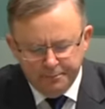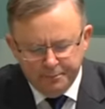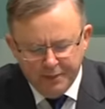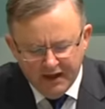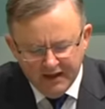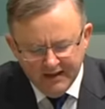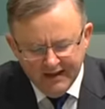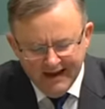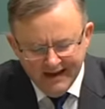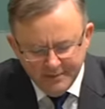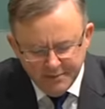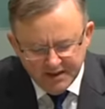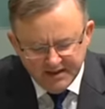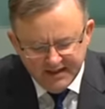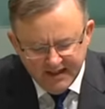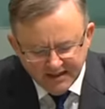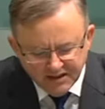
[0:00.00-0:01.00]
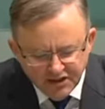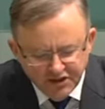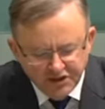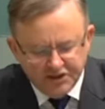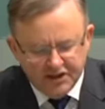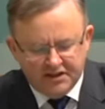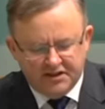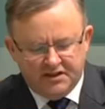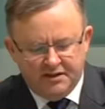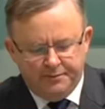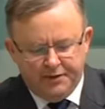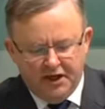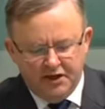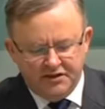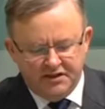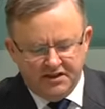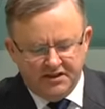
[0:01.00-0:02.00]
But Labor doesn't just
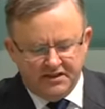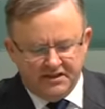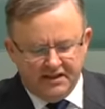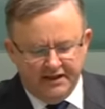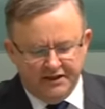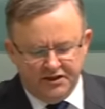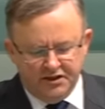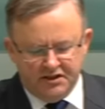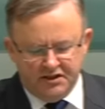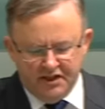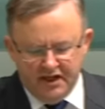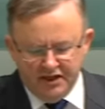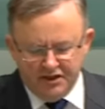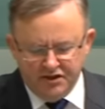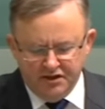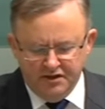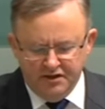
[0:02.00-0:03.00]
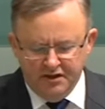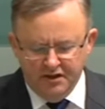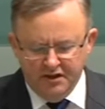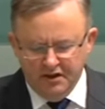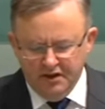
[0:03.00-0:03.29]
oppose this legislation